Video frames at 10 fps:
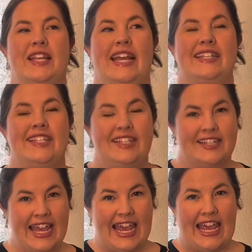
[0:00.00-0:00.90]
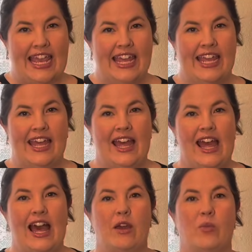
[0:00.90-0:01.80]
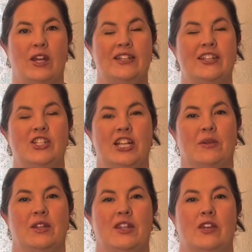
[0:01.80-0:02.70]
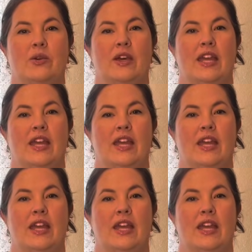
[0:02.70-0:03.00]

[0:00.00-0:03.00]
and today I wanted to share with you,